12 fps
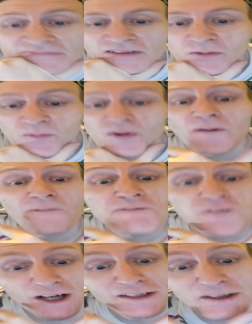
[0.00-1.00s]
We're going to
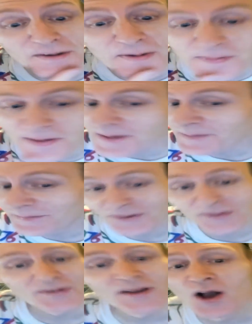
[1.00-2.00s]
fuck them up,
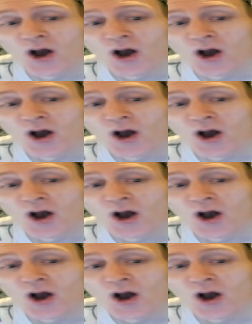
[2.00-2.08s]
dude.